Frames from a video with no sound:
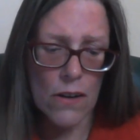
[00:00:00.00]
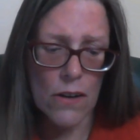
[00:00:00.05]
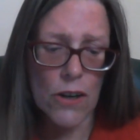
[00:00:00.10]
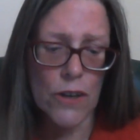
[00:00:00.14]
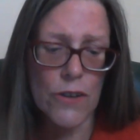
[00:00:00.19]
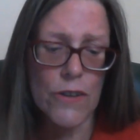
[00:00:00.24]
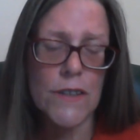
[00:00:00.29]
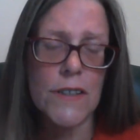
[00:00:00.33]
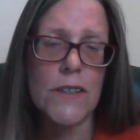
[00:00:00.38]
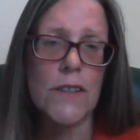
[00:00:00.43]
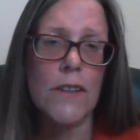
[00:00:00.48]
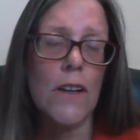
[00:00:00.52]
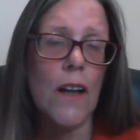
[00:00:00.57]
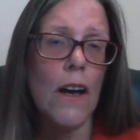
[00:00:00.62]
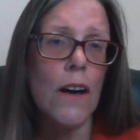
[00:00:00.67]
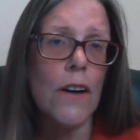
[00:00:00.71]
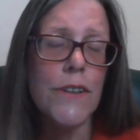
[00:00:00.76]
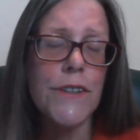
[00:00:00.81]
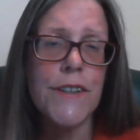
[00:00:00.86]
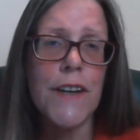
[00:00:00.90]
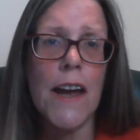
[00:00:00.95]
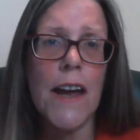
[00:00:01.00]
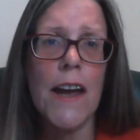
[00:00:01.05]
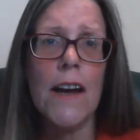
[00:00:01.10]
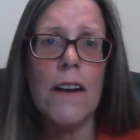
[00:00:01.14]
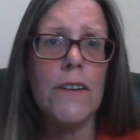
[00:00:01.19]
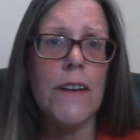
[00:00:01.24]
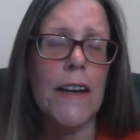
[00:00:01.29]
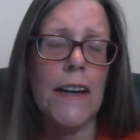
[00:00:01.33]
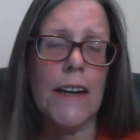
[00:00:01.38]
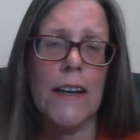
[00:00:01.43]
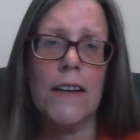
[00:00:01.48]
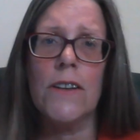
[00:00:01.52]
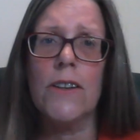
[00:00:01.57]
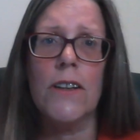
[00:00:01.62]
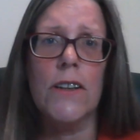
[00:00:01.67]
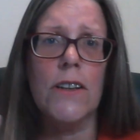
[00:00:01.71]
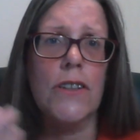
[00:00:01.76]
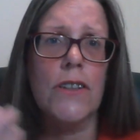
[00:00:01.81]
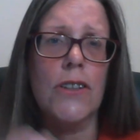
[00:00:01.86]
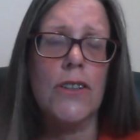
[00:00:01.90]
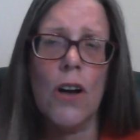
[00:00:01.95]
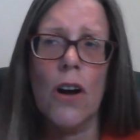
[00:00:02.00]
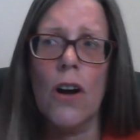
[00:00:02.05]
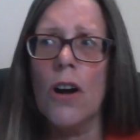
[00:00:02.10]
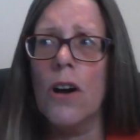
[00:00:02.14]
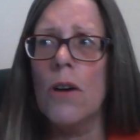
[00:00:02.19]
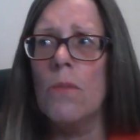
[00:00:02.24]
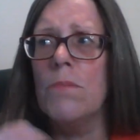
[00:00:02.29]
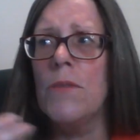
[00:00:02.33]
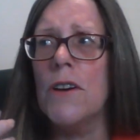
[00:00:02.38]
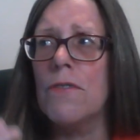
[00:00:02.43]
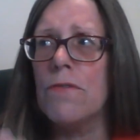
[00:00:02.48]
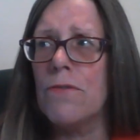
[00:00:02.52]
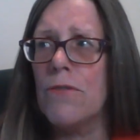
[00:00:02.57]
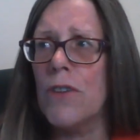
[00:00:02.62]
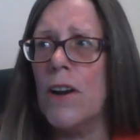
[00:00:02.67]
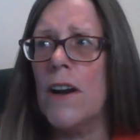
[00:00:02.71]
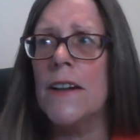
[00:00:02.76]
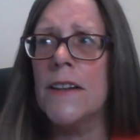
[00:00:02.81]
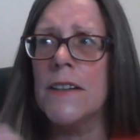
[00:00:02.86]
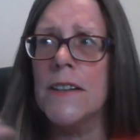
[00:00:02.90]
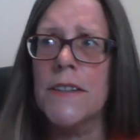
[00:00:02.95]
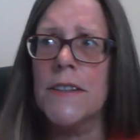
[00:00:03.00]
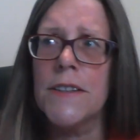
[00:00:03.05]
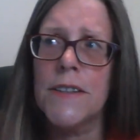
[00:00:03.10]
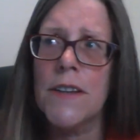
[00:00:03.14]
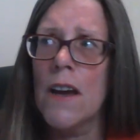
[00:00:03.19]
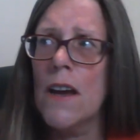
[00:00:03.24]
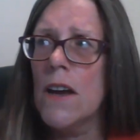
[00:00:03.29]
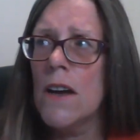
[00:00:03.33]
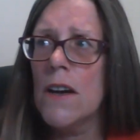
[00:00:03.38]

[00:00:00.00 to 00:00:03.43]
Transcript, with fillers: or a slowdown in your job, your friends,